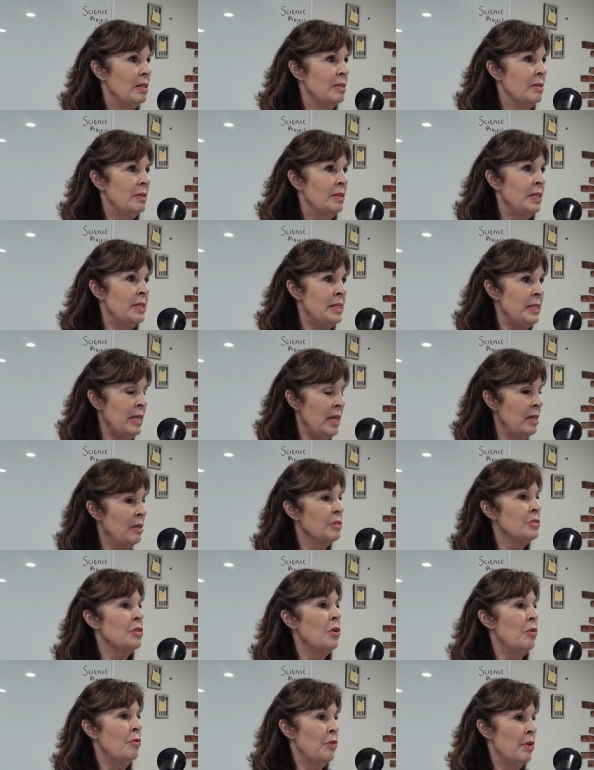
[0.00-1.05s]
Let's say
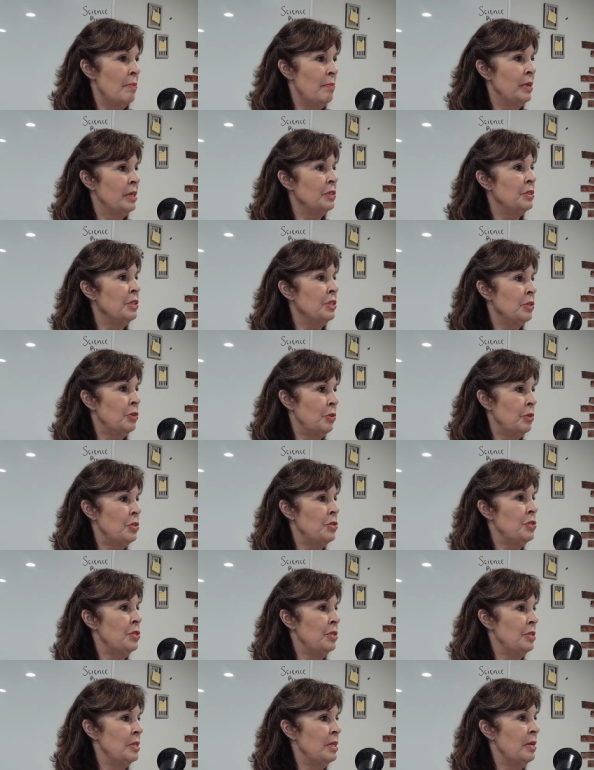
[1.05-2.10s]
there's over a million
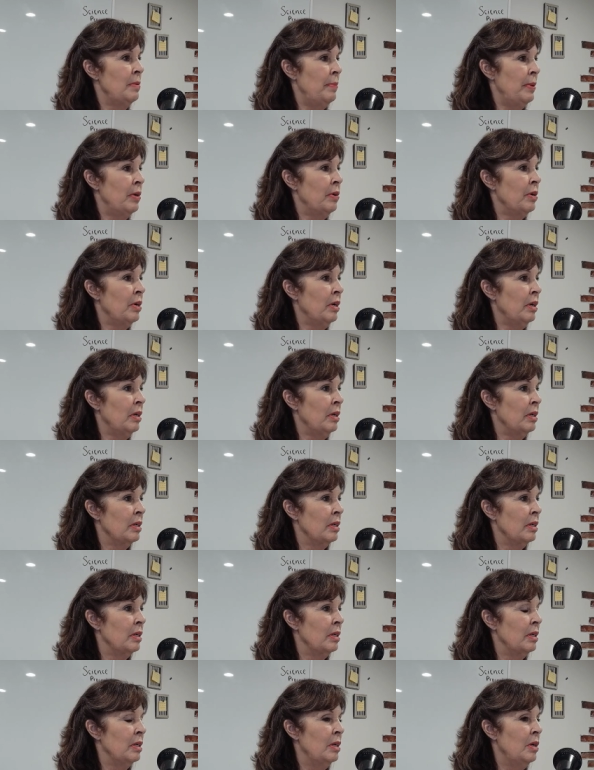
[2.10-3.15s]
Christians in America.
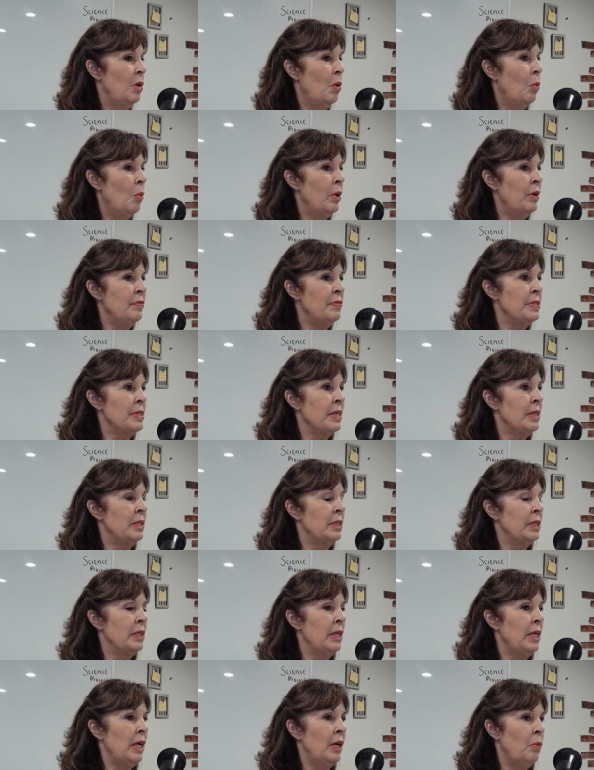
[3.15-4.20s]
What if
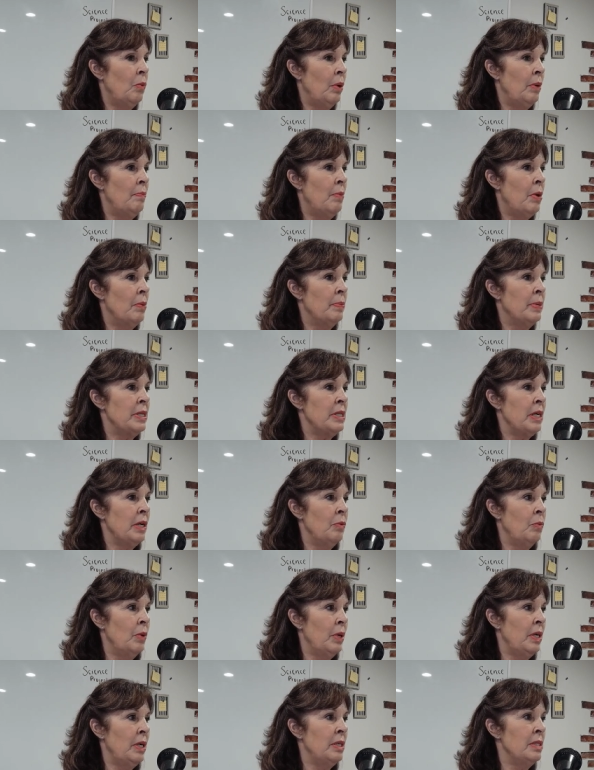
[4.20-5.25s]
suddenly, in one moment, in
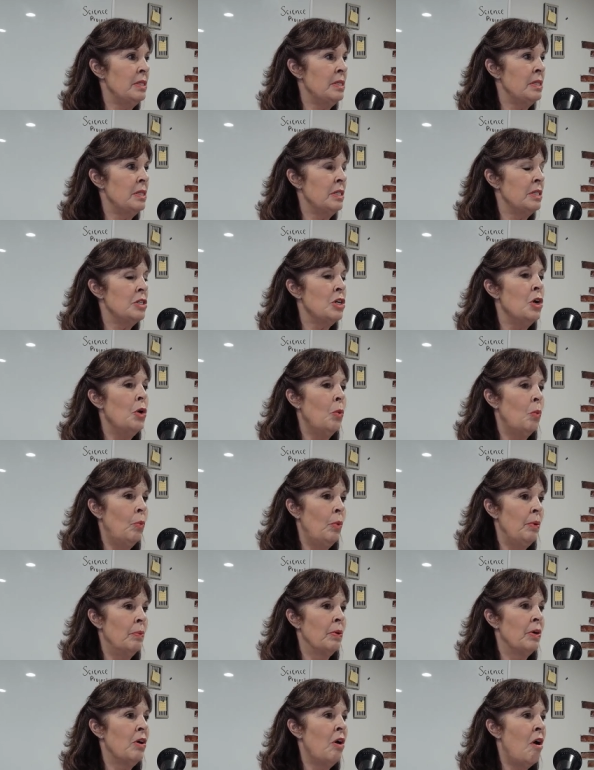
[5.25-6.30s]
one instant, we
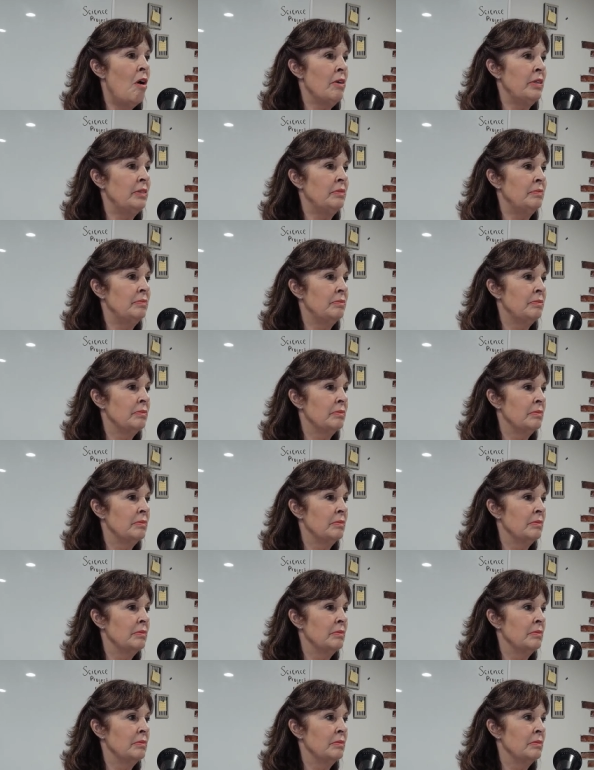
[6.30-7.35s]
were gone
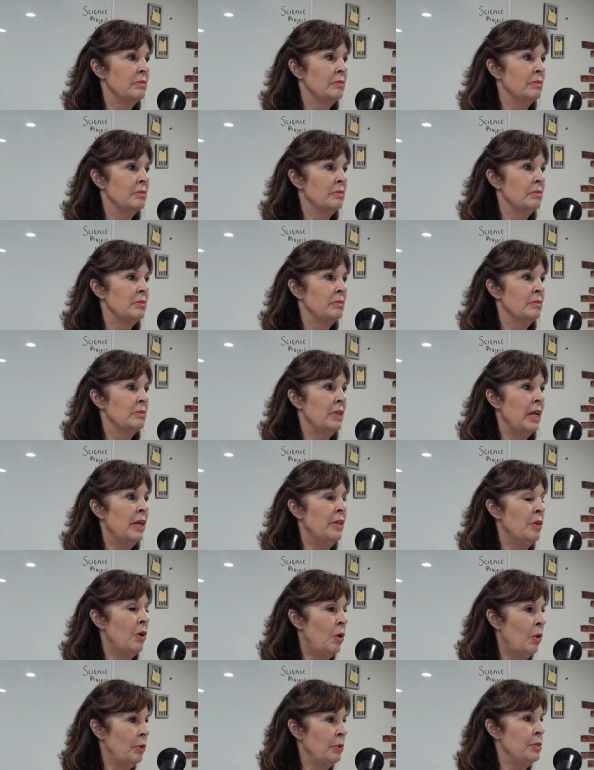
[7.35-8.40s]
and
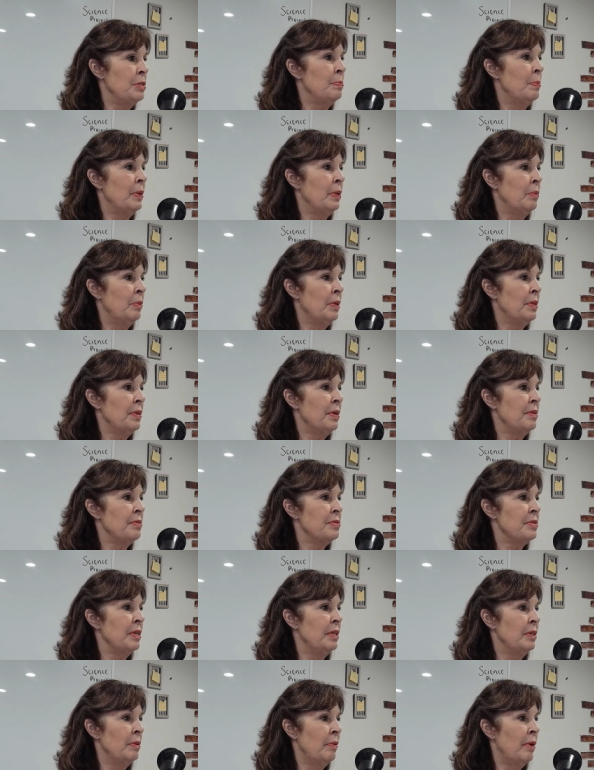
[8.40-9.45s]
the Holy Spirit with us
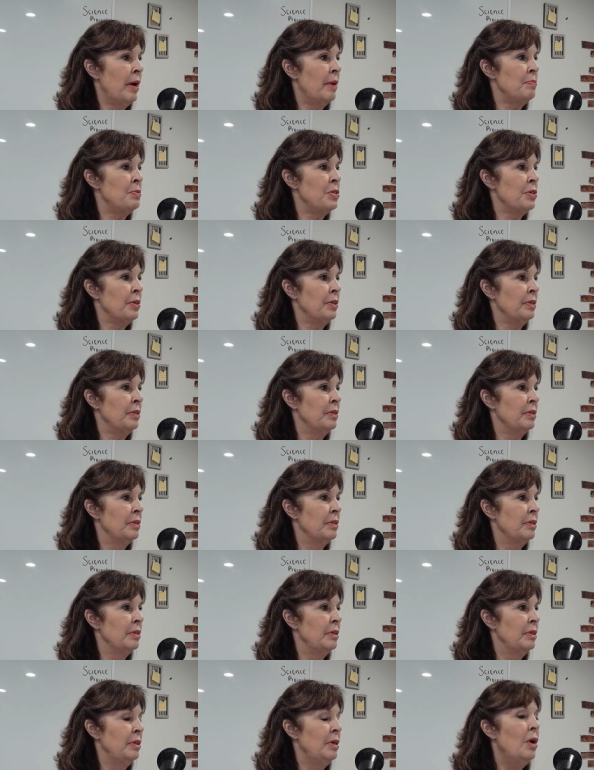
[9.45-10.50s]
in the rapture?
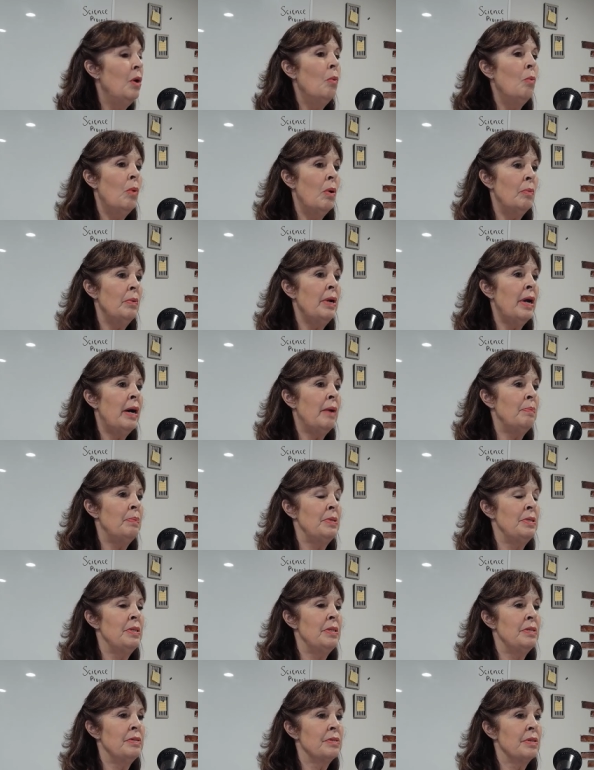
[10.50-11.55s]
What would happen
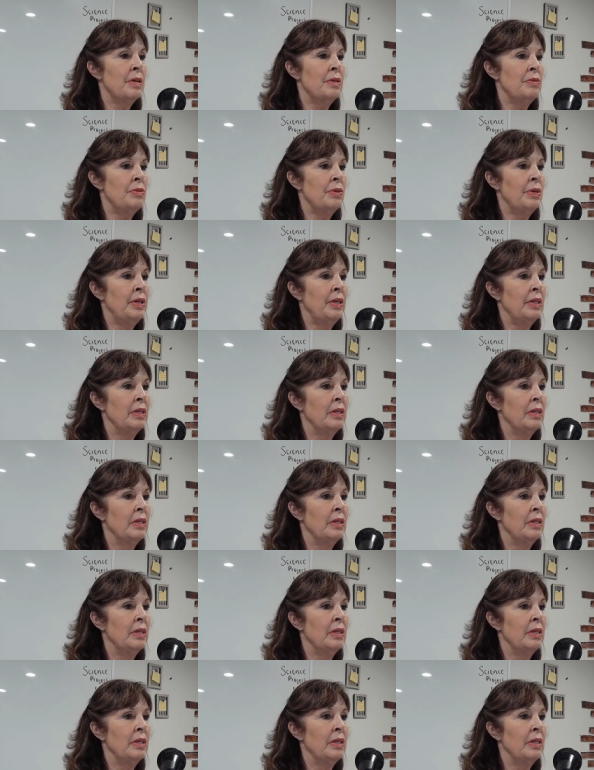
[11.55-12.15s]
to this country?